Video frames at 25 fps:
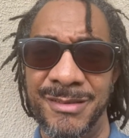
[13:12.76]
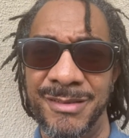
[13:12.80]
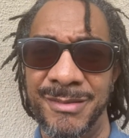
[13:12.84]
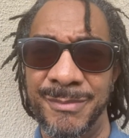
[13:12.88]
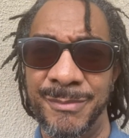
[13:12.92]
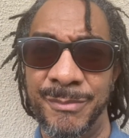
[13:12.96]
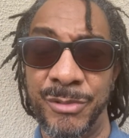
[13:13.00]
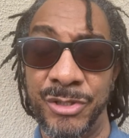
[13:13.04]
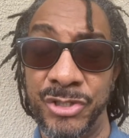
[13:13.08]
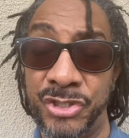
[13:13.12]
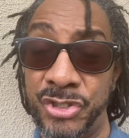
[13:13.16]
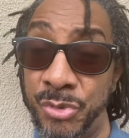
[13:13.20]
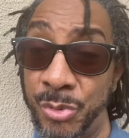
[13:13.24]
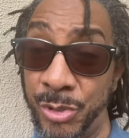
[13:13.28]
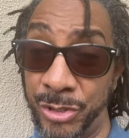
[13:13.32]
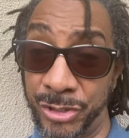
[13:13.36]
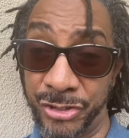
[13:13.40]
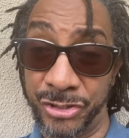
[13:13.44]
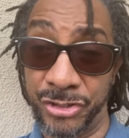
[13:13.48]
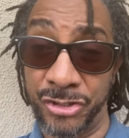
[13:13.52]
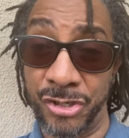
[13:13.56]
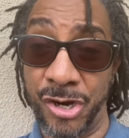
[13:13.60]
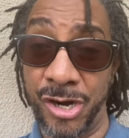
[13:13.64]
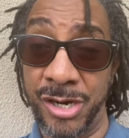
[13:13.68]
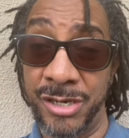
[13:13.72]
But you want the
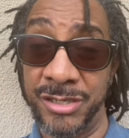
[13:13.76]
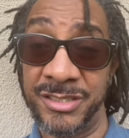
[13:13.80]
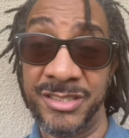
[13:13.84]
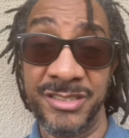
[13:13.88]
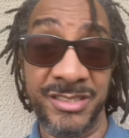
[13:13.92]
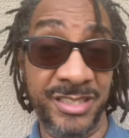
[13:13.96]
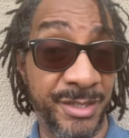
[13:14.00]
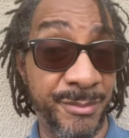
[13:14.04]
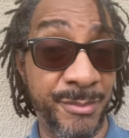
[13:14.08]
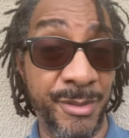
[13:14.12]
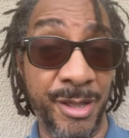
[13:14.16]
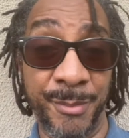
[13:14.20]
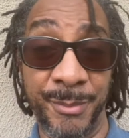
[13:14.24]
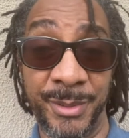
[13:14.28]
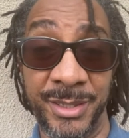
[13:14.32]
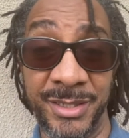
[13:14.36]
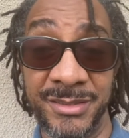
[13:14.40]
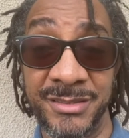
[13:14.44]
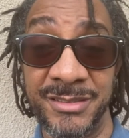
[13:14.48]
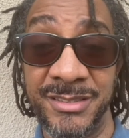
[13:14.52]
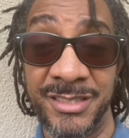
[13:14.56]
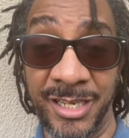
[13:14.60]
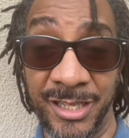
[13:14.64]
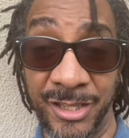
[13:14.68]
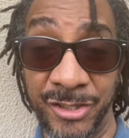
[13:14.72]
chart, just email me,
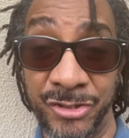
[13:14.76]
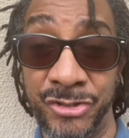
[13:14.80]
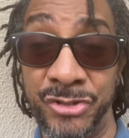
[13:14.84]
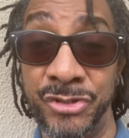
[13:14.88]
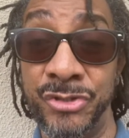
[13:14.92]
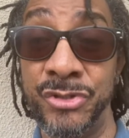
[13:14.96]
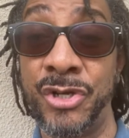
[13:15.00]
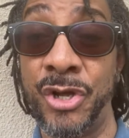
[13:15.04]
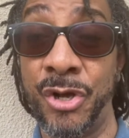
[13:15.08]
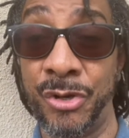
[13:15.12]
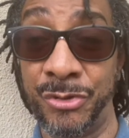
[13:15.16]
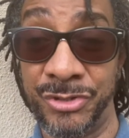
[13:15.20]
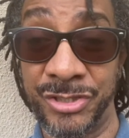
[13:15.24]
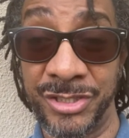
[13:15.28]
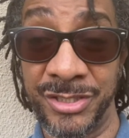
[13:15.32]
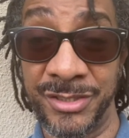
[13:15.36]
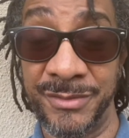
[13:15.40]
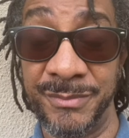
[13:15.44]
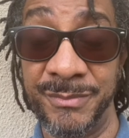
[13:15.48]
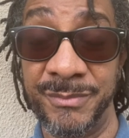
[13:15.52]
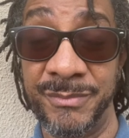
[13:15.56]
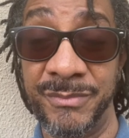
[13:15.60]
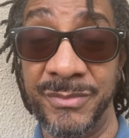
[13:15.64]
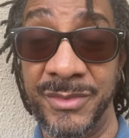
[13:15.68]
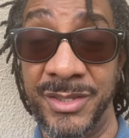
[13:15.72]
Taylored to You Coaching.
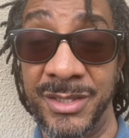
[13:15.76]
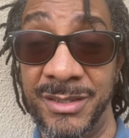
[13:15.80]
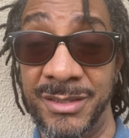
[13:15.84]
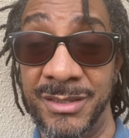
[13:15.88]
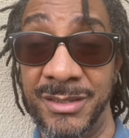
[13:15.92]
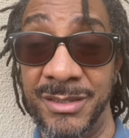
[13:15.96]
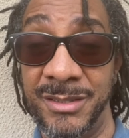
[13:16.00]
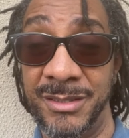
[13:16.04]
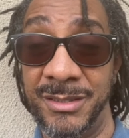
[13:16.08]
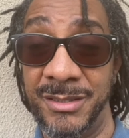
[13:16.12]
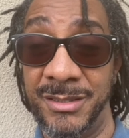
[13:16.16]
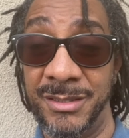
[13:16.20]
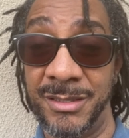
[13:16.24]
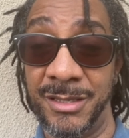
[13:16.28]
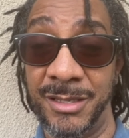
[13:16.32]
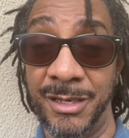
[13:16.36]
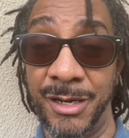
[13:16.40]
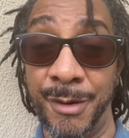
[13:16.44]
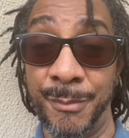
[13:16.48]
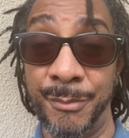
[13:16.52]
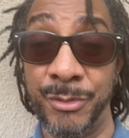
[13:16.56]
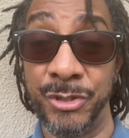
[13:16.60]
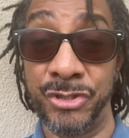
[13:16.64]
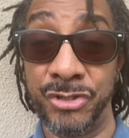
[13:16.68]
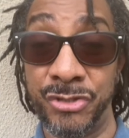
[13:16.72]
The
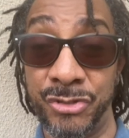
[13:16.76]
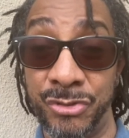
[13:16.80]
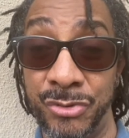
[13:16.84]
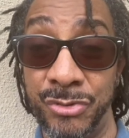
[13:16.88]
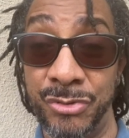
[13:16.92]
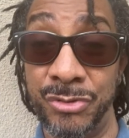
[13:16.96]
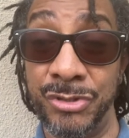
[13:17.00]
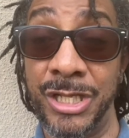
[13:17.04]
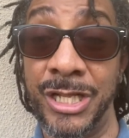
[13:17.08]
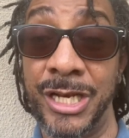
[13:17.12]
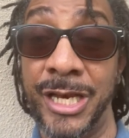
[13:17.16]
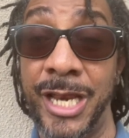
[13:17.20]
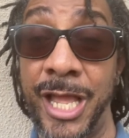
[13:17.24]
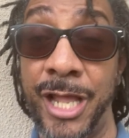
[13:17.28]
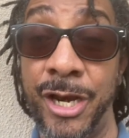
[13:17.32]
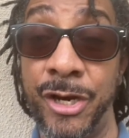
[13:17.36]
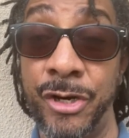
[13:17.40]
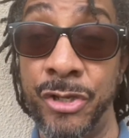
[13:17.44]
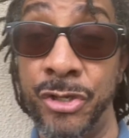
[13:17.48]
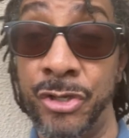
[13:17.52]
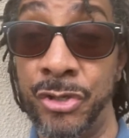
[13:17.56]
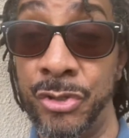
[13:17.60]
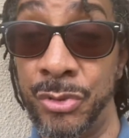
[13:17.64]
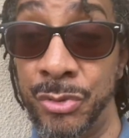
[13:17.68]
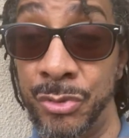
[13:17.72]
number two, the letter
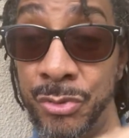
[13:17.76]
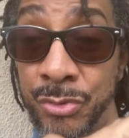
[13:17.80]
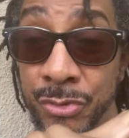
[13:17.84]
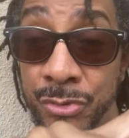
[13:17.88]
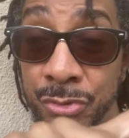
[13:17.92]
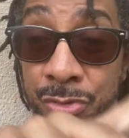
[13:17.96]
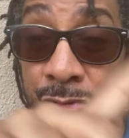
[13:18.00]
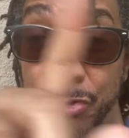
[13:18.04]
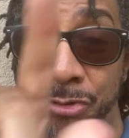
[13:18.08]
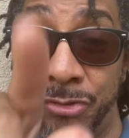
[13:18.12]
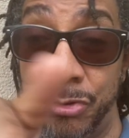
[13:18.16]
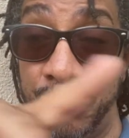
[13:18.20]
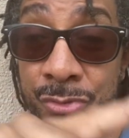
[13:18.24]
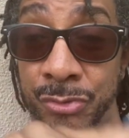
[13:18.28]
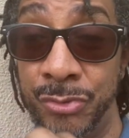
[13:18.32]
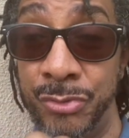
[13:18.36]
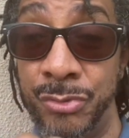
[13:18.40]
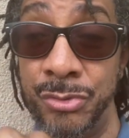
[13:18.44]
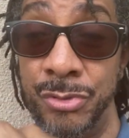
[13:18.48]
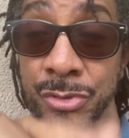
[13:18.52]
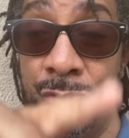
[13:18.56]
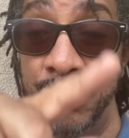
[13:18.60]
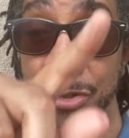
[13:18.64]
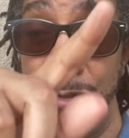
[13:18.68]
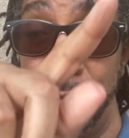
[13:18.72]
U, two,
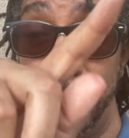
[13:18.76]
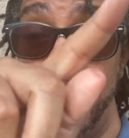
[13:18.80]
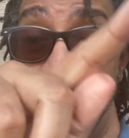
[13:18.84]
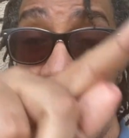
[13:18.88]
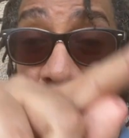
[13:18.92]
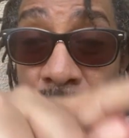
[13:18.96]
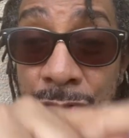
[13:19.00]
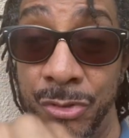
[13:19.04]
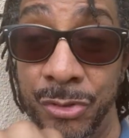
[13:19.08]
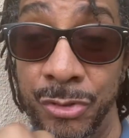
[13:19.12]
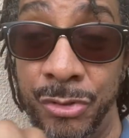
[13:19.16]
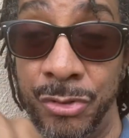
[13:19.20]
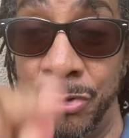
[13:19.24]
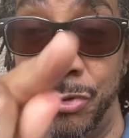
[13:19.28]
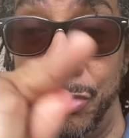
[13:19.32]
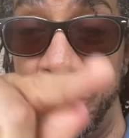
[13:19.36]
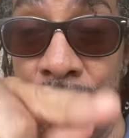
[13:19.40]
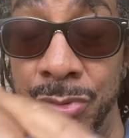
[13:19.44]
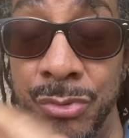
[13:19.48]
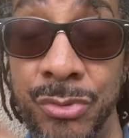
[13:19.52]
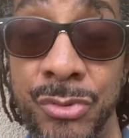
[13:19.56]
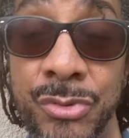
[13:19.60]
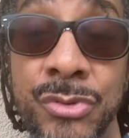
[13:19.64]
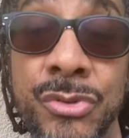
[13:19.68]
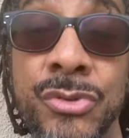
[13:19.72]

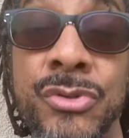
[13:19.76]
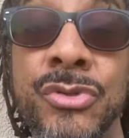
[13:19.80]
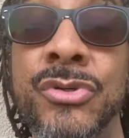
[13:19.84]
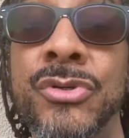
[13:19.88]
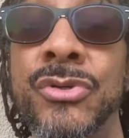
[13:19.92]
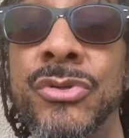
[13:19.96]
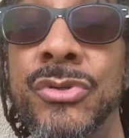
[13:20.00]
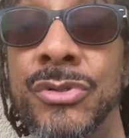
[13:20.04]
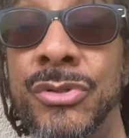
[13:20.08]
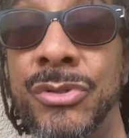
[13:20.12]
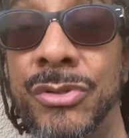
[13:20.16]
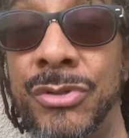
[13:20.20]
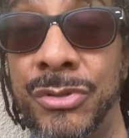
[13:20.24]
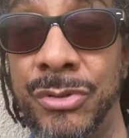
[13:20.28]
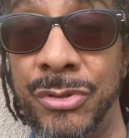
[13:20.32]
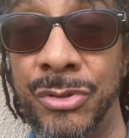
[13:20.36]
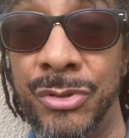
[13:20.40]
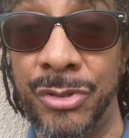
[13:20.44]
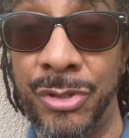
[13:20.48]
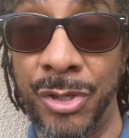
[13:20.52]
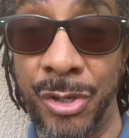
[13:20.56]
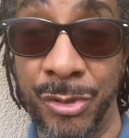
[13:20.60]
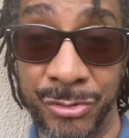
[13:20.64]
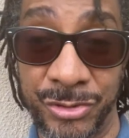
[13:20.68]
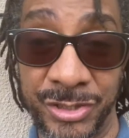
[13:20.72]
you,
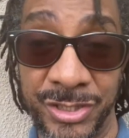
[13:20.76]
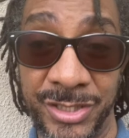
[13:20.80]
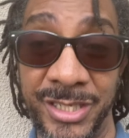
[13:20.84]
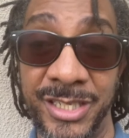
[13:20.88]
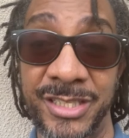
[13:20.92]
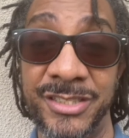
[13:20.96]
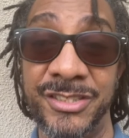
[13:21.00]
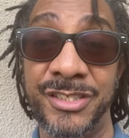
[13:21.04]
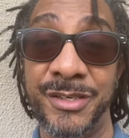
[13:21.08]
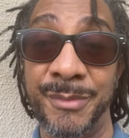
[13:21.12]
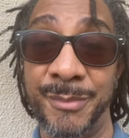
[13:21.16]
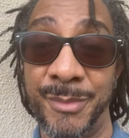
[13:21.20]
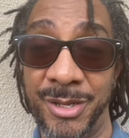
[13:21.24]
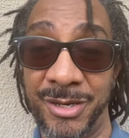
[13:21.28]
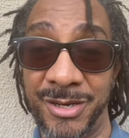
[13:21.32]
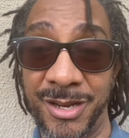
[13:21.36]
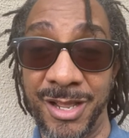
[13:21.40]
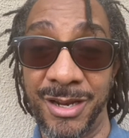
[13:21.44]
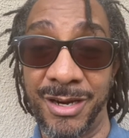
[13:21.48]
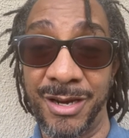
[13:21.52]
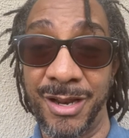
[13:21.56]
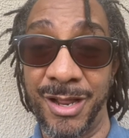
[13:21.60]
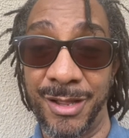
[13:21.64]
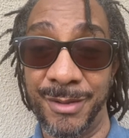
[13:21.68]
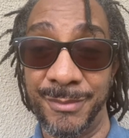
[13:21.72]
coaching at gmail dot
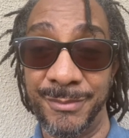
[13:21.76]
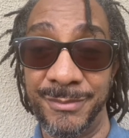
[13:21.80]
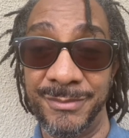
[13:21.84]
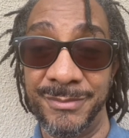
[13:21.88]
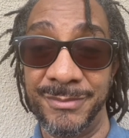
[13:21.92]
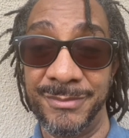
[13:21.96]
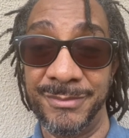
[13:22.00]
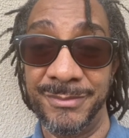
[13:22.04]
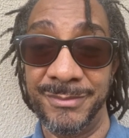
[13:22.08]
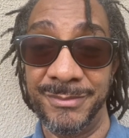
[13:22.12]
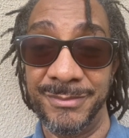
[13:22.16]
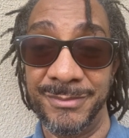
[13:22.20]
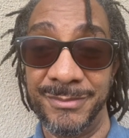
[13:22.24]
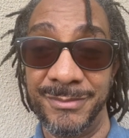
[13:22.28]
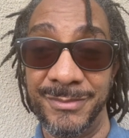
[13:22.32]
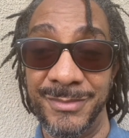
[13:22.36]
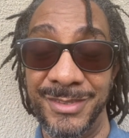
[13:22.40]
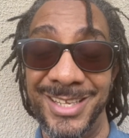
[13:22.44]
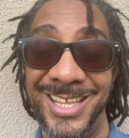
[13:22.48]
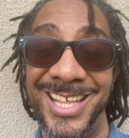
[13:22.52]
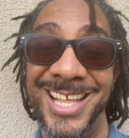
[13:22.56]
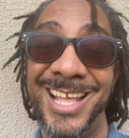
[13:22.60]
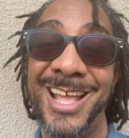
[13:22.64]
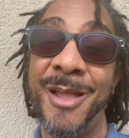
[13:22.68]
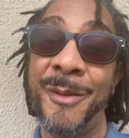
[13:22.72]
com.
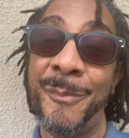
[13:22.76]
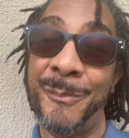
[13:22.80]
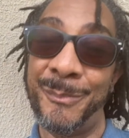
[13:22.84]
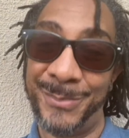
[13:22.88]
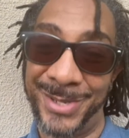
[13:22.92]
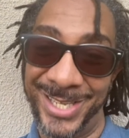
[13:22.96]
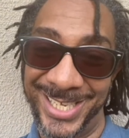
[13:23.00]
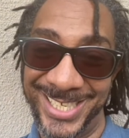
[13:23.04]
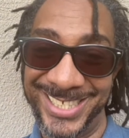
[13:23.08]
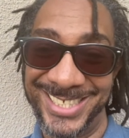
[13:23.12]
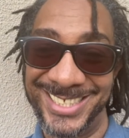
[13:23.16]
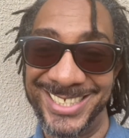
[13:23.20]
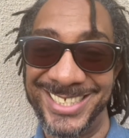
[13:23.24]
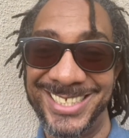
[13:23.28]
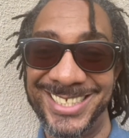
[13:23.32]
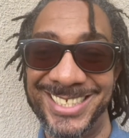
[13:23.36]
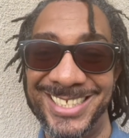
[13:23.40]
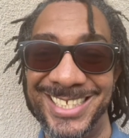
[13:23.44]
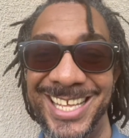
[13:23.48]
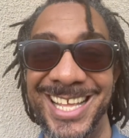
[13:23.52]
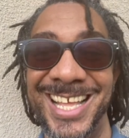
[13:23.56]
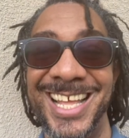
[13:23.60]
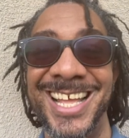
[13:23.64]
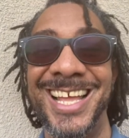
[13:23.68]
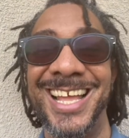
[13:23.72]
Peace.
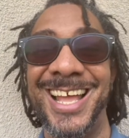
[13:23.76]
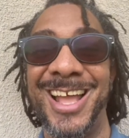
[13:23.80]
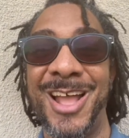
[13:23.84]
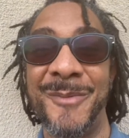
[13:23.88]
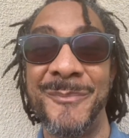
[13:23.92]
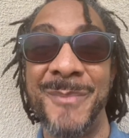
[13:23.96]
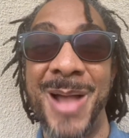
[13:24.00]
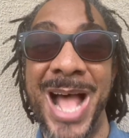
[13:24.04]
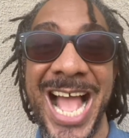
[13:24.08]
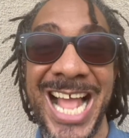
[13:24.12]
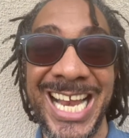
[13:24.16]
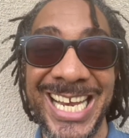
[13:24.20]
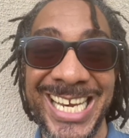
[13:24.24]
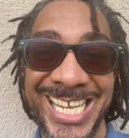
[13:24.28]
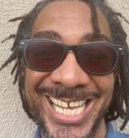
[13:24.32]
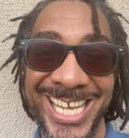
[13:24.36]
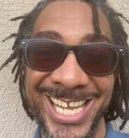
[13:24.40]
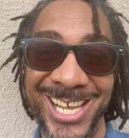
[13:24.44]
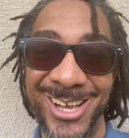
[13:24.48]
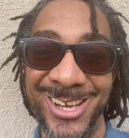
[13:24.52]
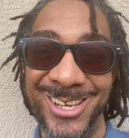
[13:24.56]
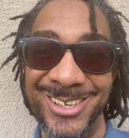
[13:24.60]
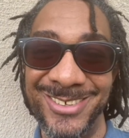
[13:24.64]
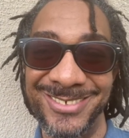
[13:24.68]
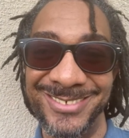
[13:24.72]
Bye,
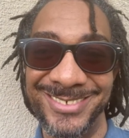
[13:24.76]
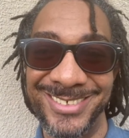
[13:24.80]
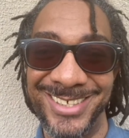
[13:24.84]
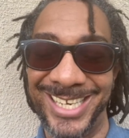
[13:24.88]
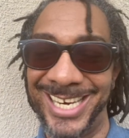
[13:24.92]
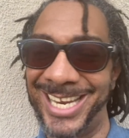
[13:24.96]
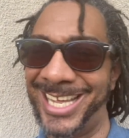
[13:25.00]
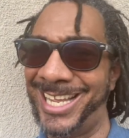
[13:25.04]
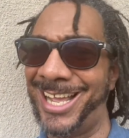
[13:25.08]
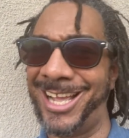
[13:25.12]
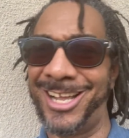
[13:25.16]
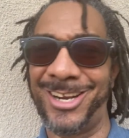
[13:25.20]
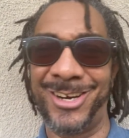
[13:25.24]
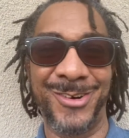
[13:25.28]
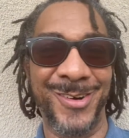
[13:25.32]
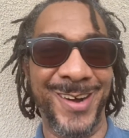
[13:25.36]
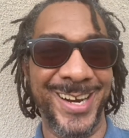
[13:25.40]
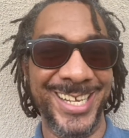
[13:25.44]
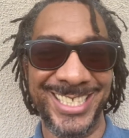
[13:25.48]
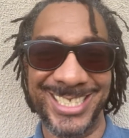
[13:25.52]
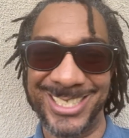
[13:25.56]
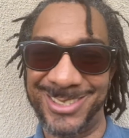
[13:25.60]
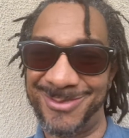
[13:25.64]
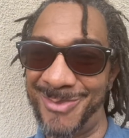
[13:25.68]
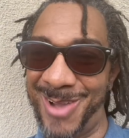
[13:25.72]
Leo. And they got
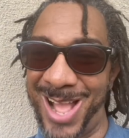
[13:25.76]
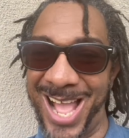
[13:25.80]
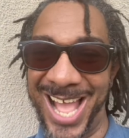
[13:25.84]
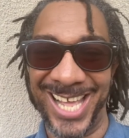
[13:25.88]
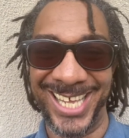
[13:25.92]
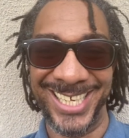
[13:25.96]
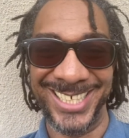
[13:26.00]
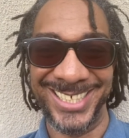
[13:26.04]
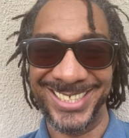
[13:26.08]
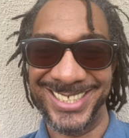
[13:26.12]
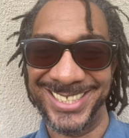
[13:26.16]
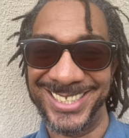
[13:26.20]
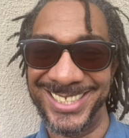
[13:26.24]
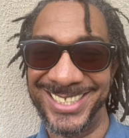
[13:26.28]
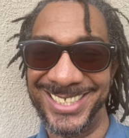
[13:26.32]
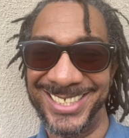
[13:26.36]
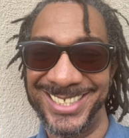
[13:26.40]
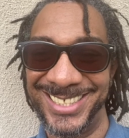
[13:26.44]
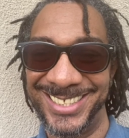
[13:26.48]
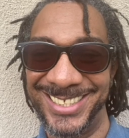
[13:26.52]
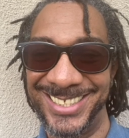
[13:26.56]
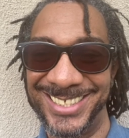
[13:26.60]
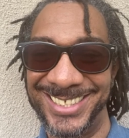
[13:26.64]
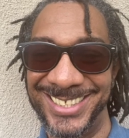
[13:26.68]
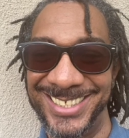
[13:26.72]
great smiles.
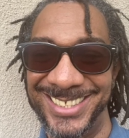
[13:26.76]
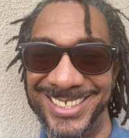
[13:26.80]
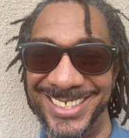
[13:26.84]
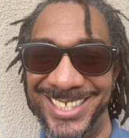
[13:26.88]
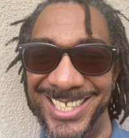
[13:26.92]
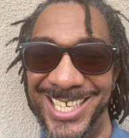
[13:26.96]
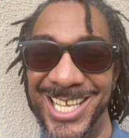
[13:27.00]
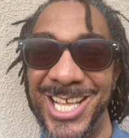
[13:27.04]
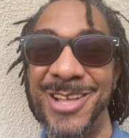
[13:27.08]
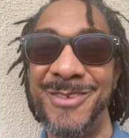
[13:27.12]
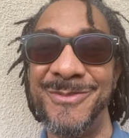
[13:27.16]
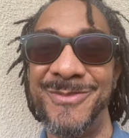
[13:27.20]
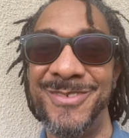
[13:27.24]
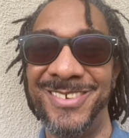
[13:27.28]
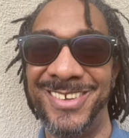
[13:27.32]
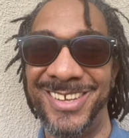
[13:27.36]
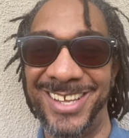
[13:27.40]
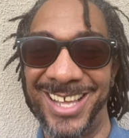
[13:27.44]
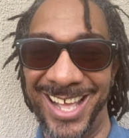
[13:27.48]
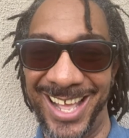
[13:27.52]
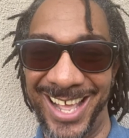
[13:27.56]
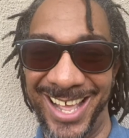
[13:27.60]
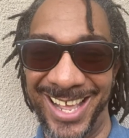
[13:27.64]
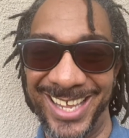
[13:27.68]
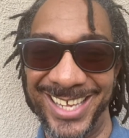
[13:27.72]
All
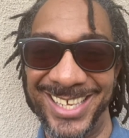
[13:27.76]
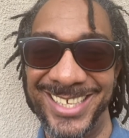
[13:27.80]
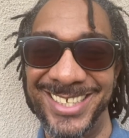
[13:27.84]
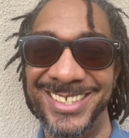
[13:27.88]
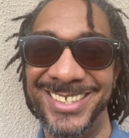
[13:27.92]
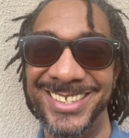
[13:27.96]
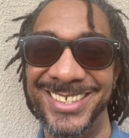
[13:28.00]
right?